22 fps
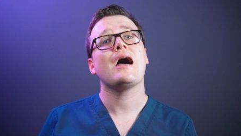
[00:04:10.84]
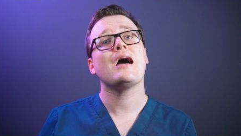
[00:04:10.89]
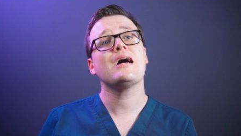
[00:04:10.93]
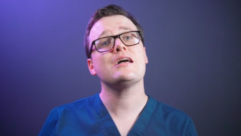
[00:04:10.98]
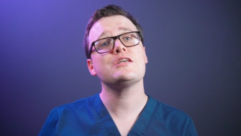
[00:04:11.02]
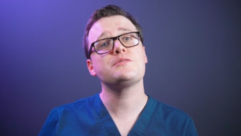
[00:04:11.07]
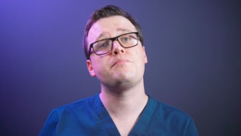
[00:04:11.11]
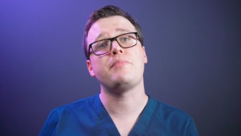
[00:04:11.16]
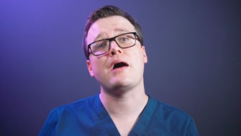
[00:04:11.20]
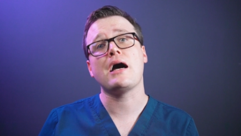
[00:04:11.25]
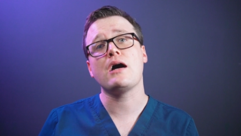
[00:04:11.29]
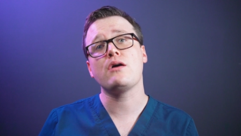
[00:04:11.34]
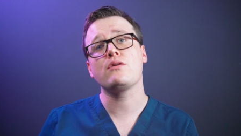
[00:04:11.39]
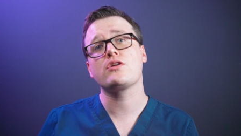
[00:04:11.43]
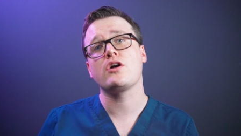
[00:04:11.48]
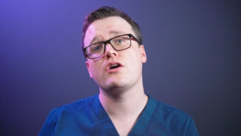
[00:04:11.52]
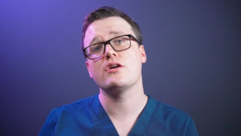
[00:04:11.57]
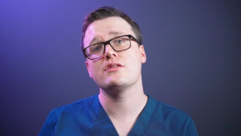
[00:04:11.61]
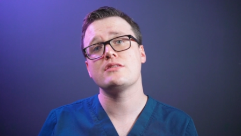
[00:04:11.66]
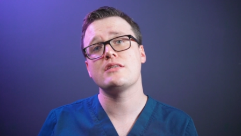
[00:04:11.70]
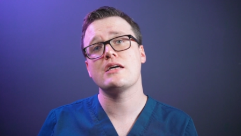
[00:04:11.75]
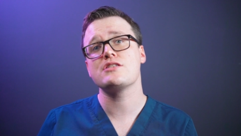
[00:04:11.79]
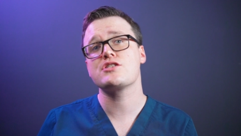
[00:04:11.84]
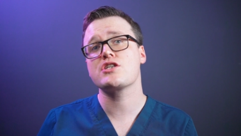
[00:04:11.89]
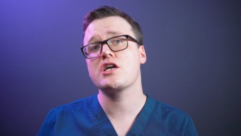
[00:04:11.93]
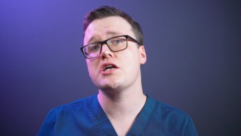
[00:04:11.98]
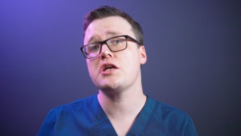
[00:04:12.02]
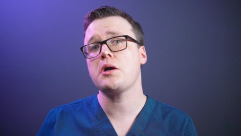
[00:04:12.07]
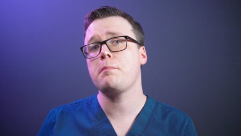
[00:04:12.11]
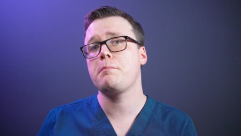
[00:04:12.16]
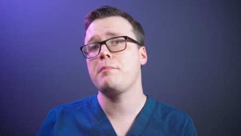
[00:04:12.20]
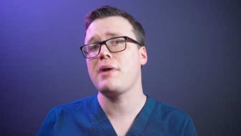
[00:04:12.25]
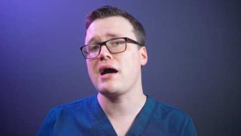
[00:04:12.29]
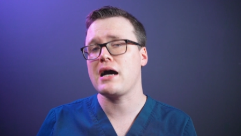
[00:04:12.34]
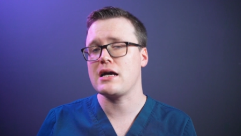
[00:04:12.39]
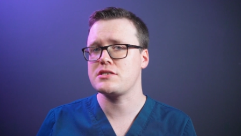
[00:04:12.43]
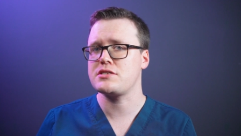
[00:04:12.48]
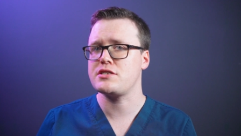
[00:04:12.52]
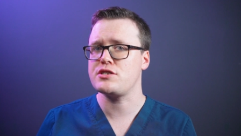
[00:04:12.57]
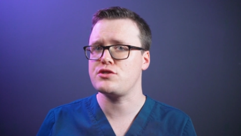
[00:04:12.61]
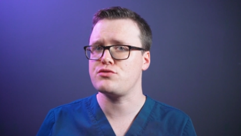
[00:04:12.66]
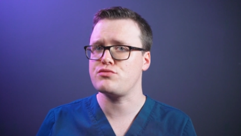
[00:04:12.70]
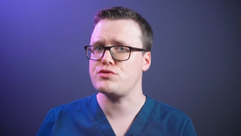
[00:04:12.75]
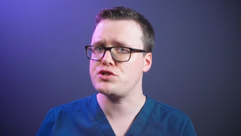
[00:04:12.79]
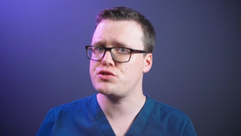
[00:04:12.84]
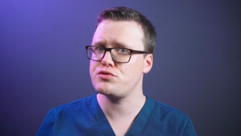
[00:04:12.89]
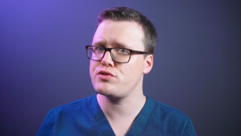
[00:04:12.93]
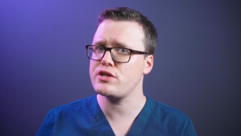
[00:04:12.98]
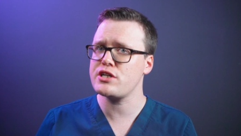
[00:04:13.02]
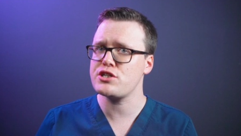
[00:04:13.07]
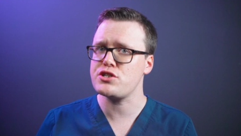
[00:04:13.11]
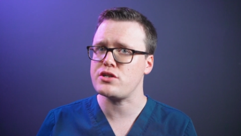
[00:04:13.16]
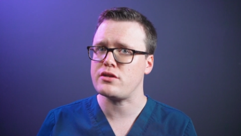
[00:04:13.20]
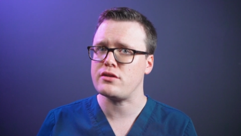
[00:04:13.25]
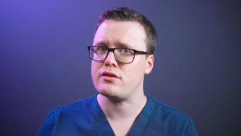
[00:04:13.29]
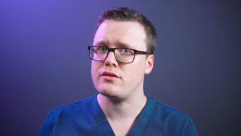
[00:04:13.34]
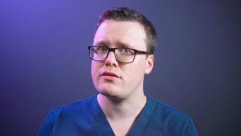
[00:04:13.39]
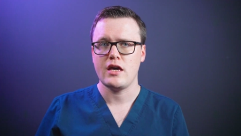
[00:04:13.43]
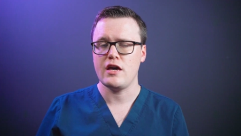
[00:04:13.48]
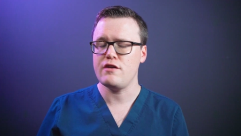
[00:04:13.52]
as bowel contents cannot pass this restriction.